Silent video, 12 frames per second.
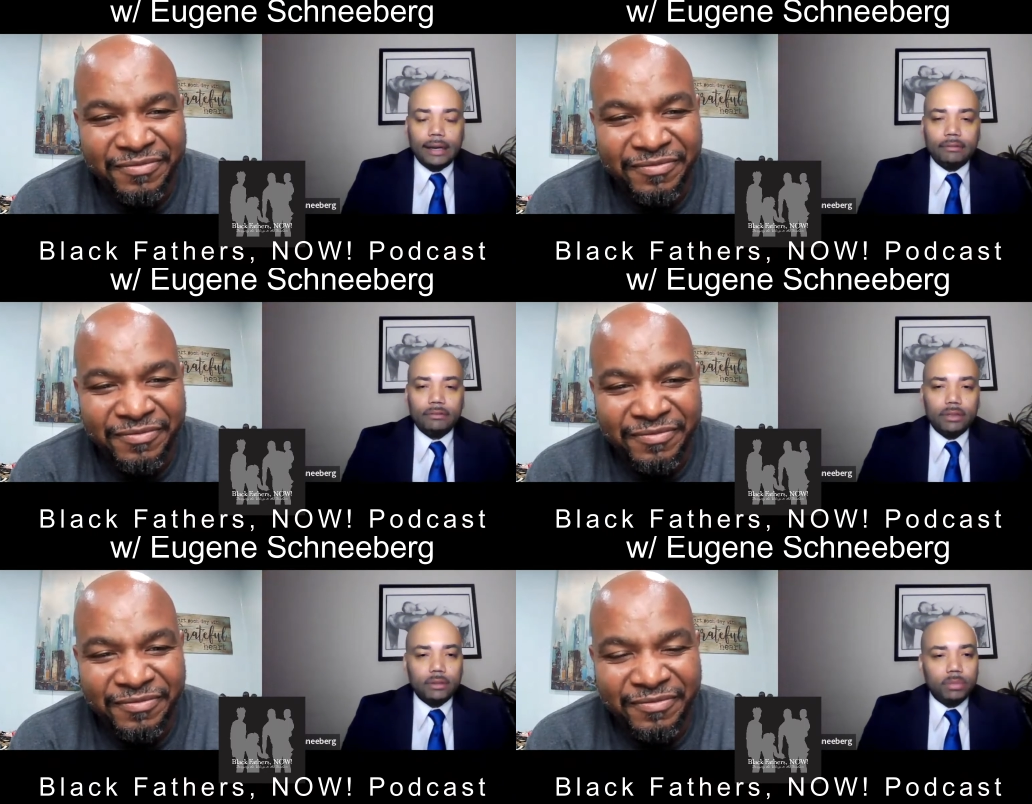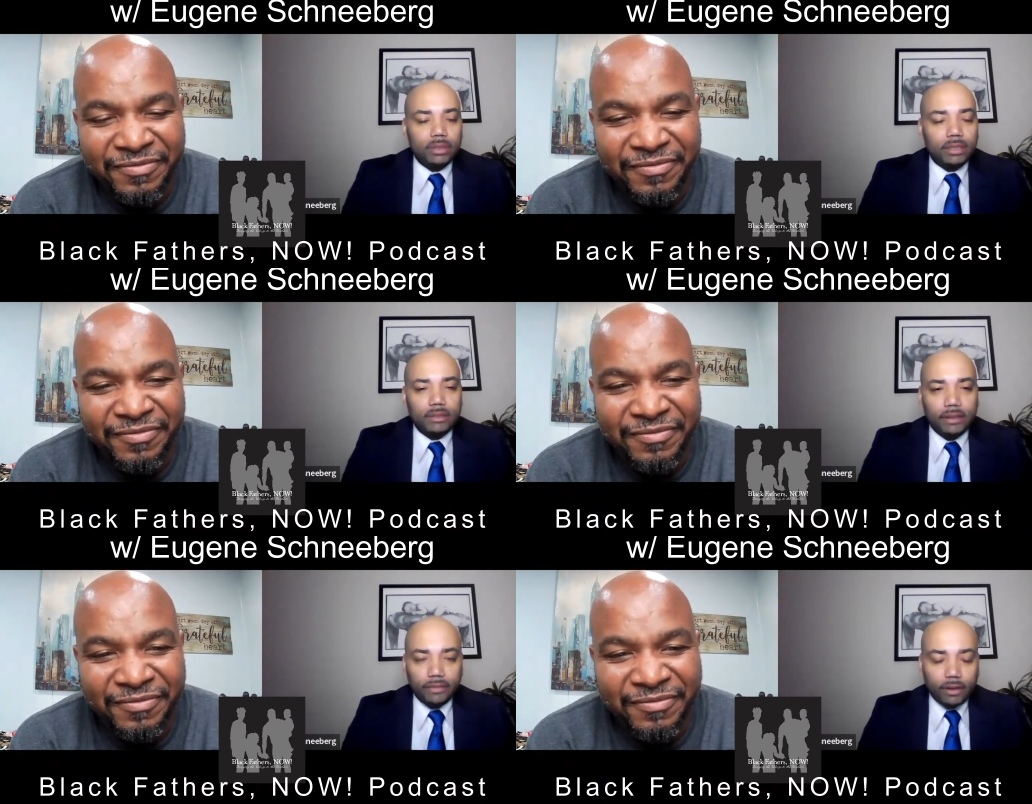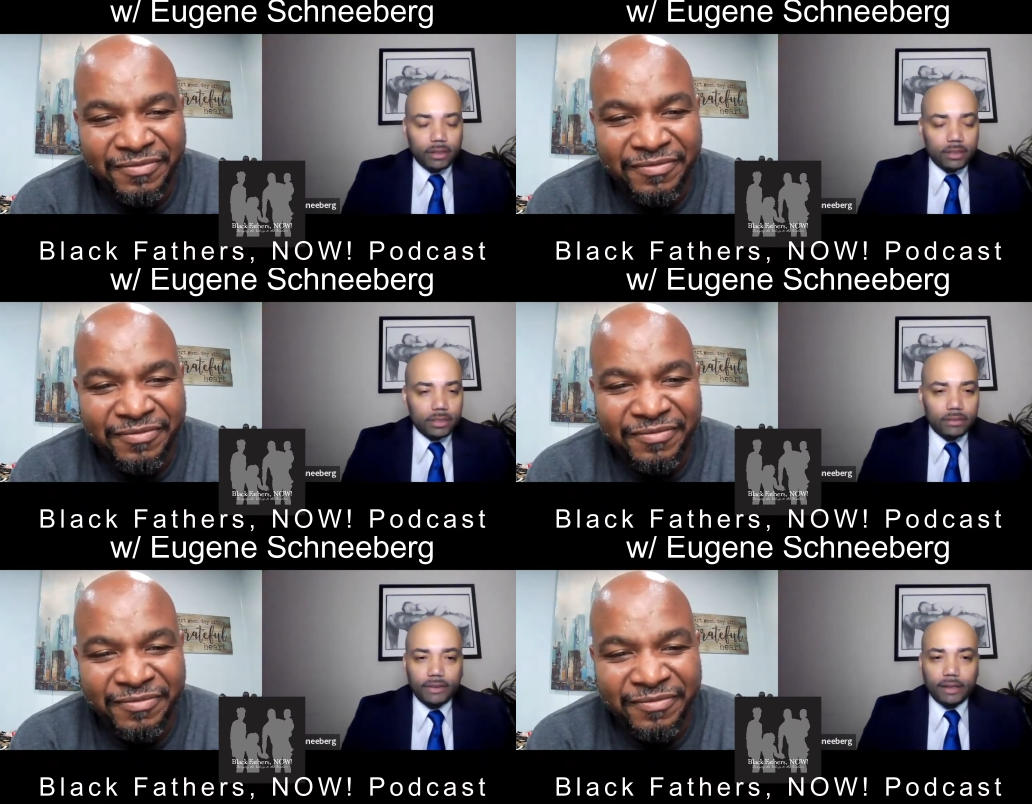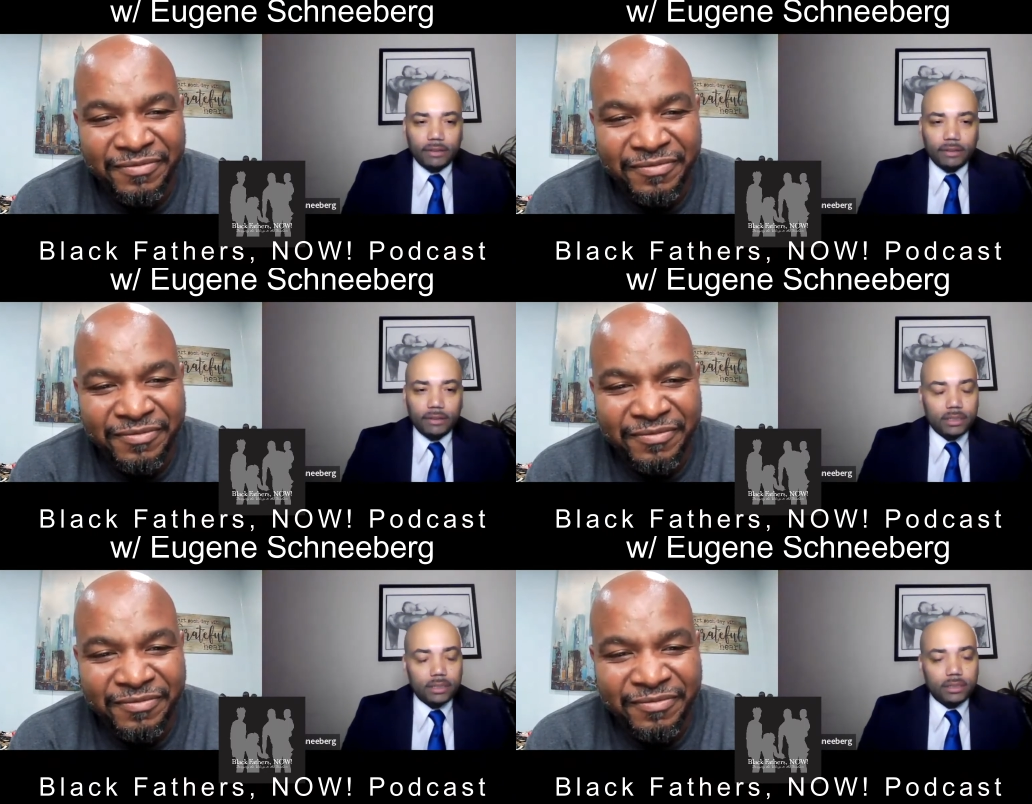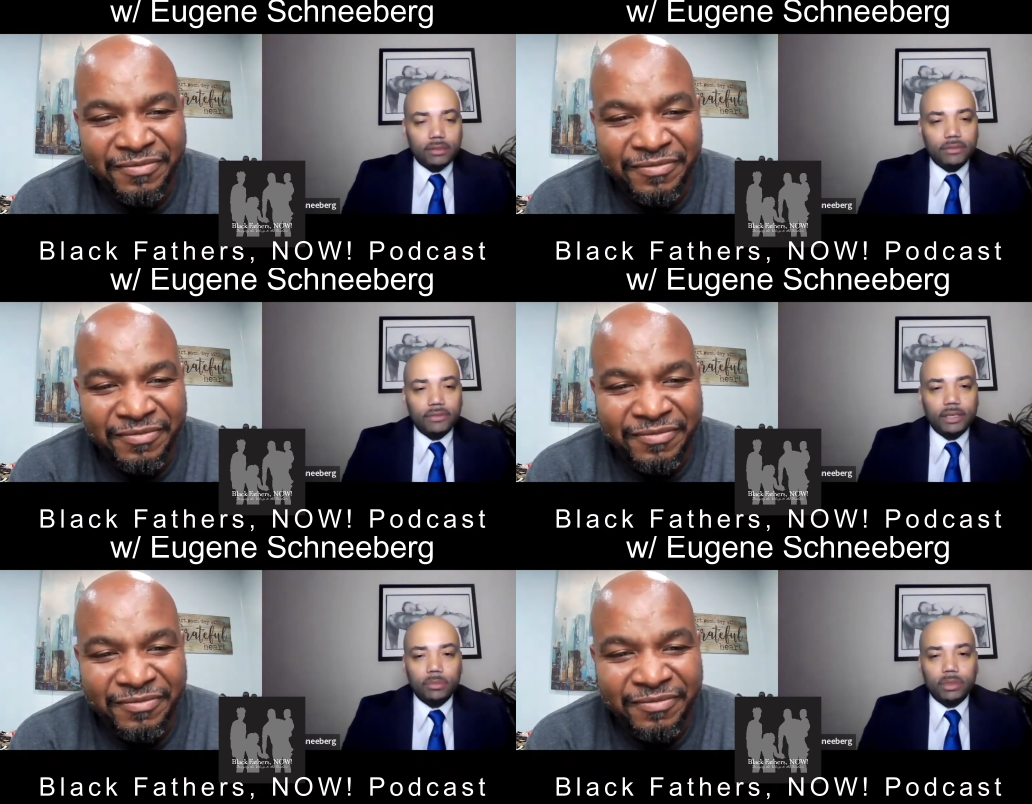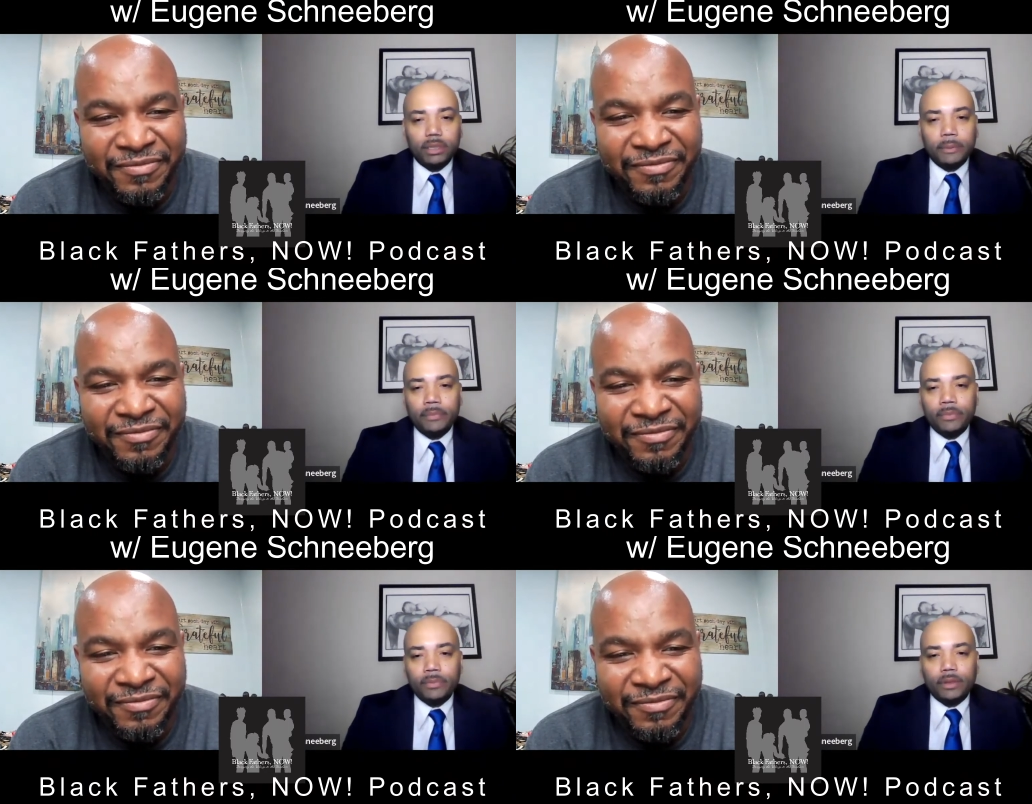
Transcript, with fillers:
Speaker 1: I really believe that fathers are the foundation of the family.